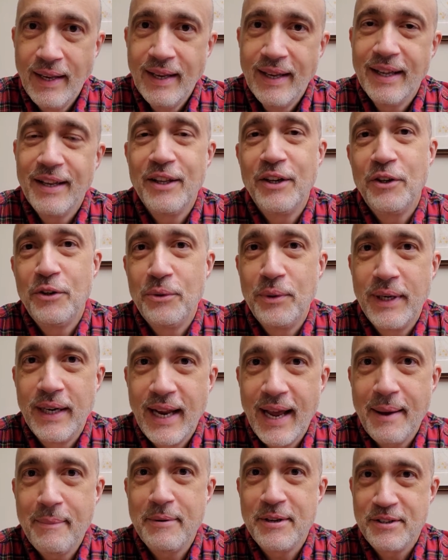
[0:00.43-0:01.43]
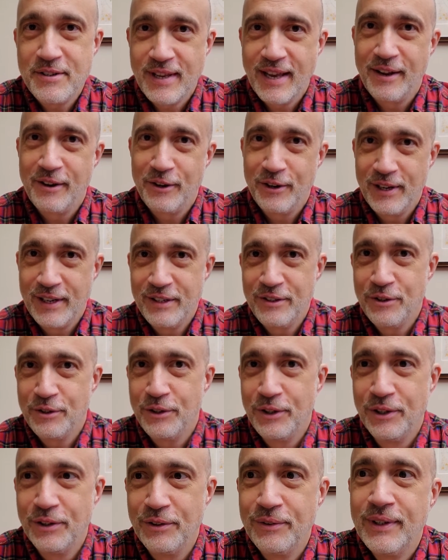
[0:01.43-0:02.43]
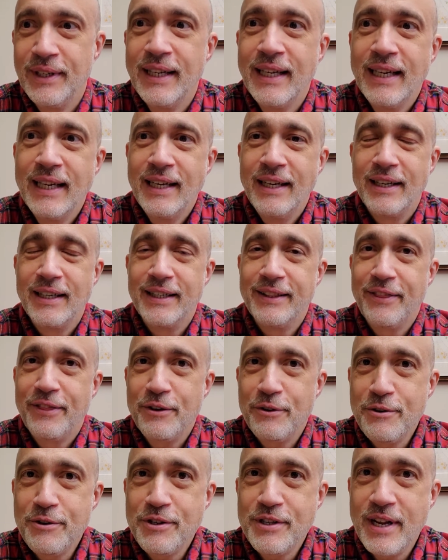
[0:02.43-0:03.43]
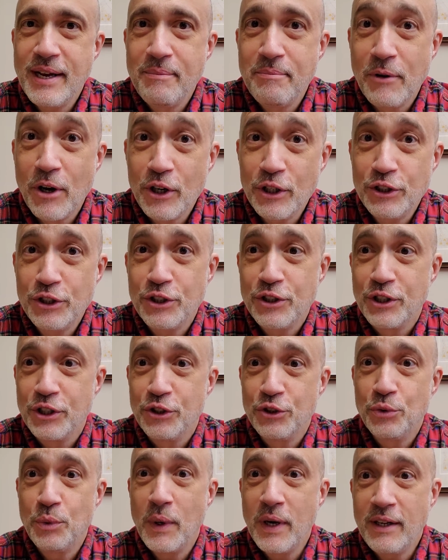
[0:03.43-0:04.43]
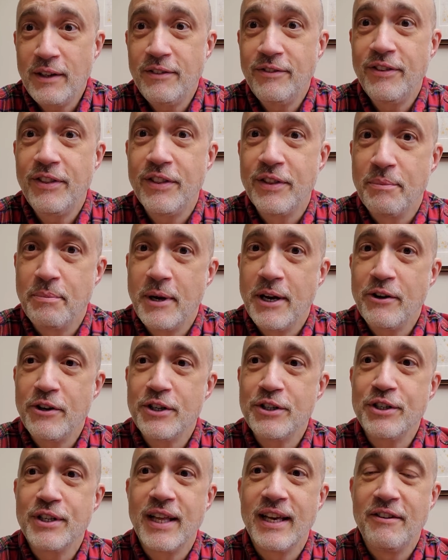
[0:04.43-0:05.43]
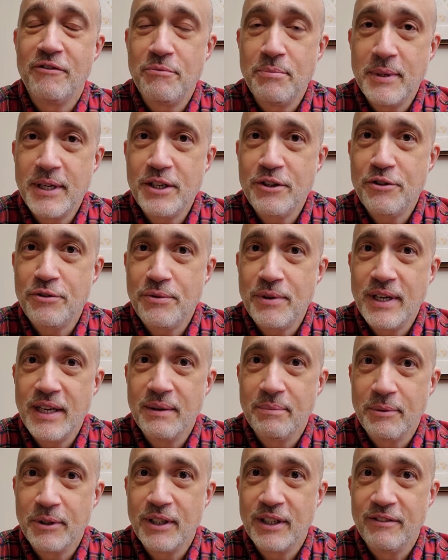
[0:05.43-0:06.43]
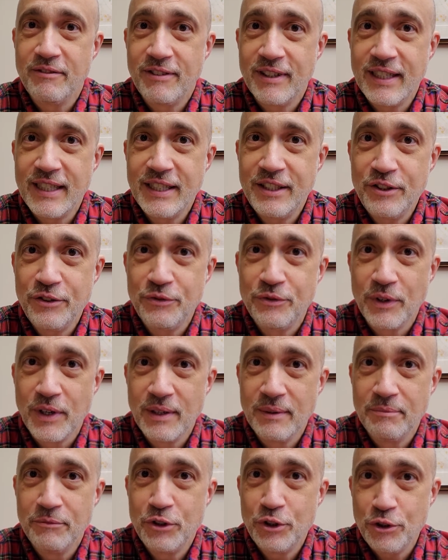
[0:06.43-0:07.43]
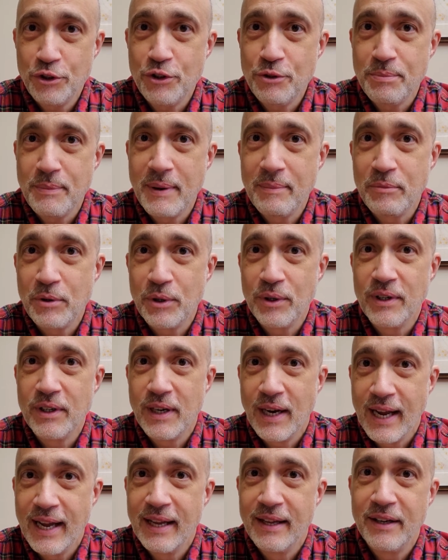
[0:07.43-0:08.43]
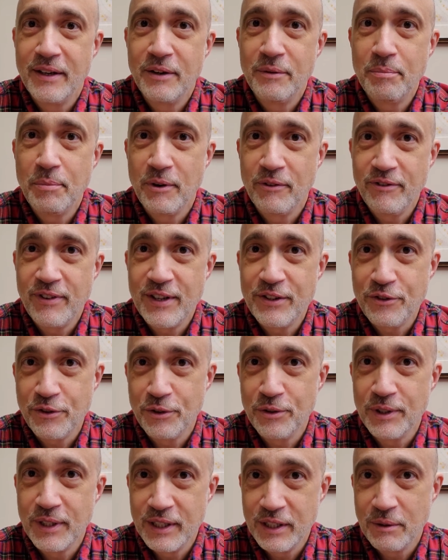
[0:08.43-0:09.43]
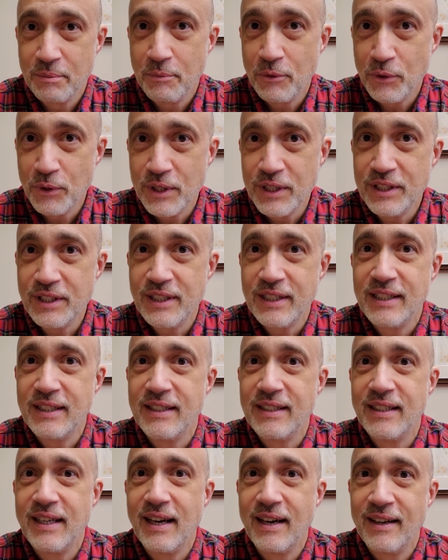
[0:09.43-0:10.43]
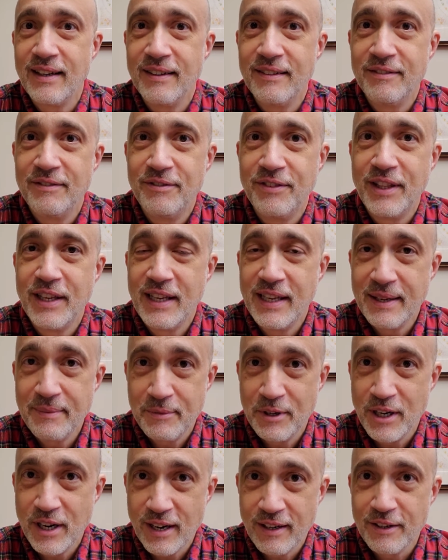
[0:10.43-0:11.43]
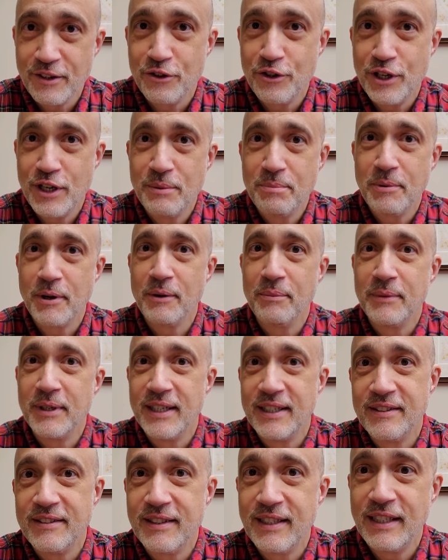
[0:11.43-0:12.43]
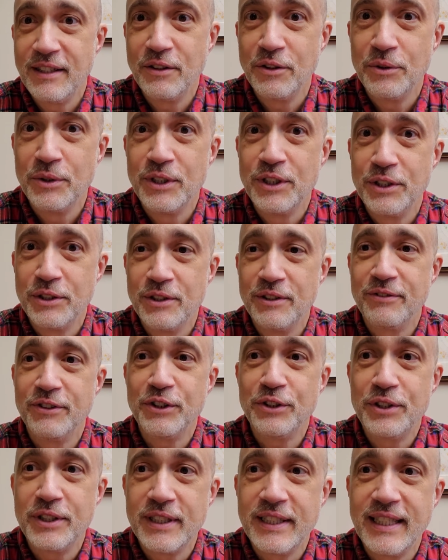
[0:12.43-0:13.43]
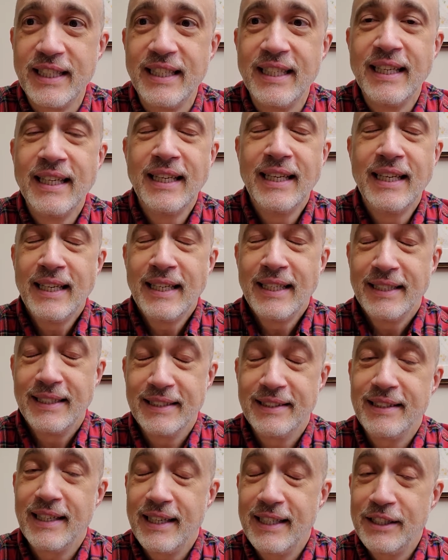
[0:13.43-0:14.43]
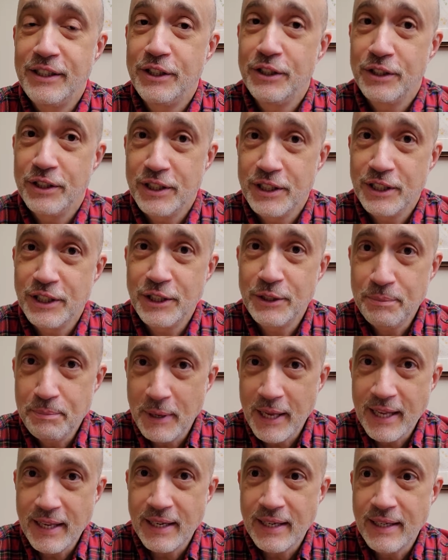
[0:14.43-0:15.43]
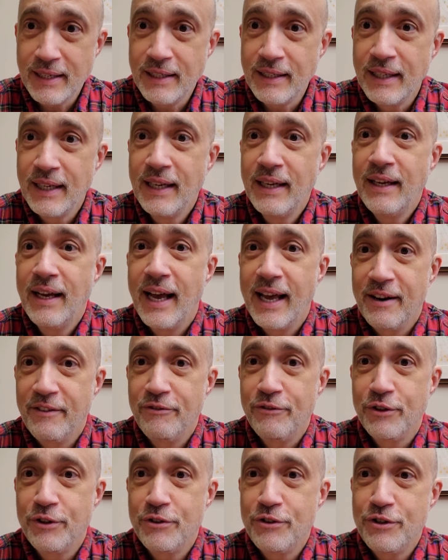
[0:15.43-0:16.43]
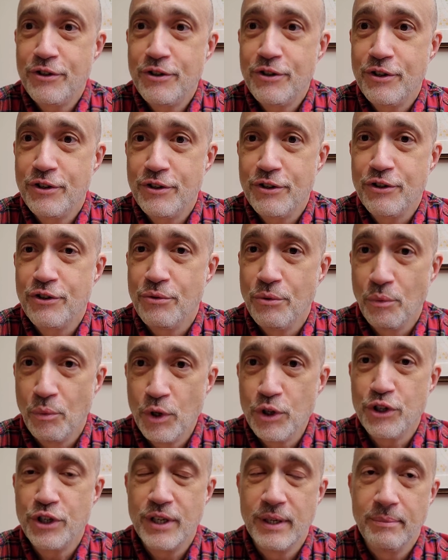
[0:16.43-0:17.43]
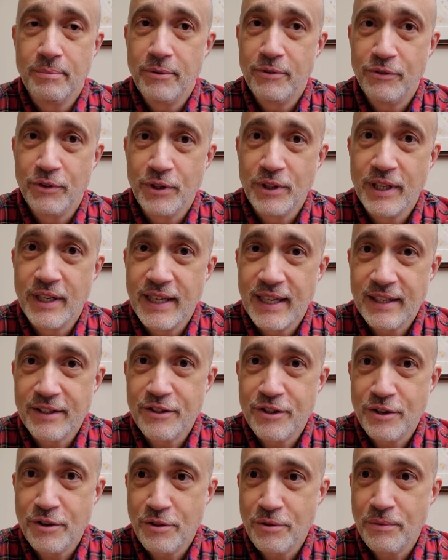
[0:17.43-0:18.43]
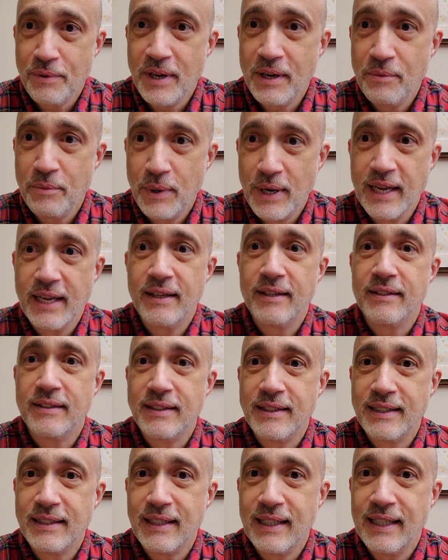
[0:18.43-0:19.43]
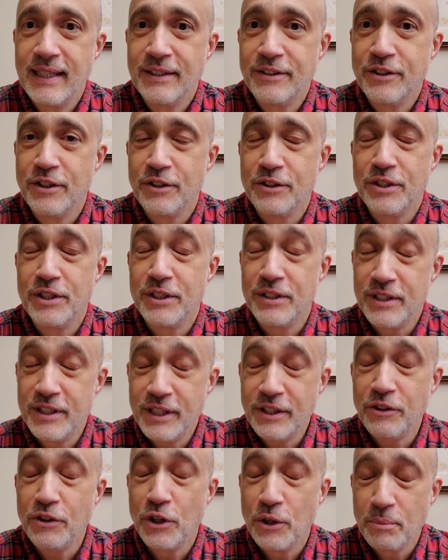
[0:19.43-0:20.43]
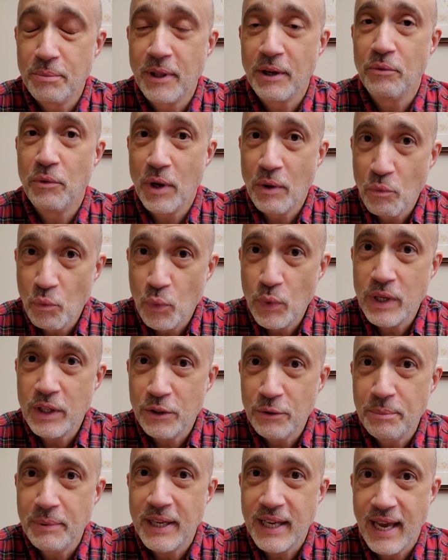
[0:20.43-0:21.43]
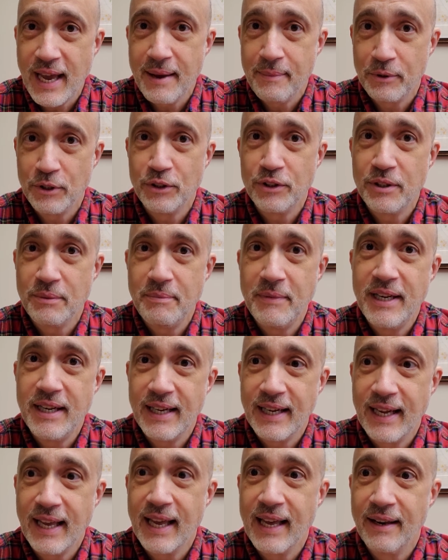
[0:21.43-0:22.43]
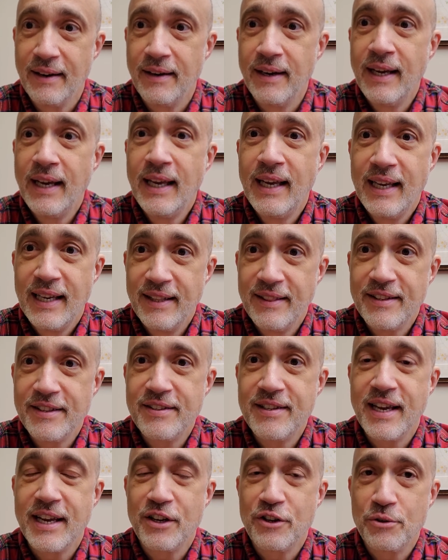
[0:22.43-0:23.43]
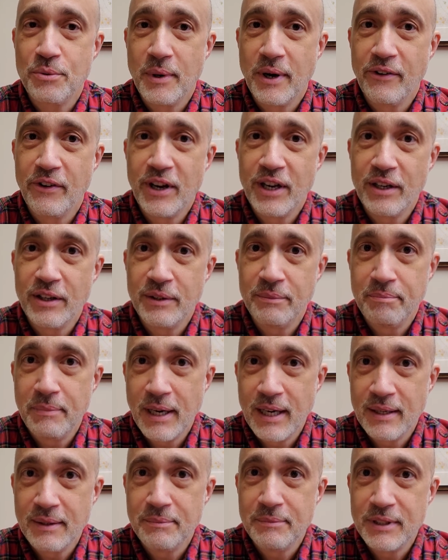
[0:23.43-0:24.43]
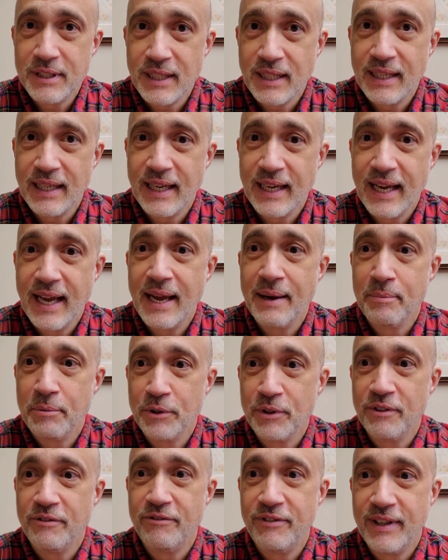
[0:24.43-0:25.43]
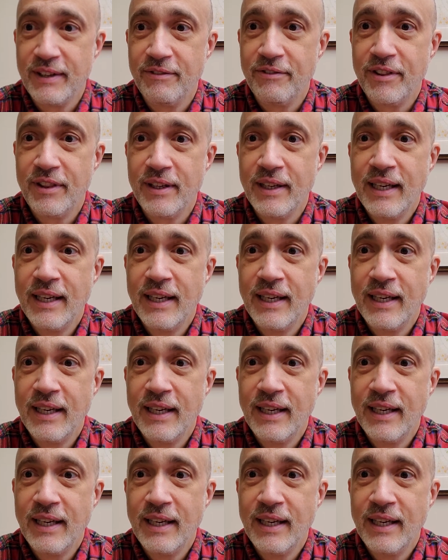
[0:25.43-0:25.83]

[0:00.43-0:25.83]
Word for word: Hello and happy Saturday to you. On Thursday, March the 12th, the Parish Life Ministry, upon advice from church member and Professor Linda Morrison of the Immunology Department at St. Louis University, decided to suspend at First Church worship for the next three weeks. It's our sincere hope that we will be able to meet again in the sanctuary on Palm Sunday, April the 5th.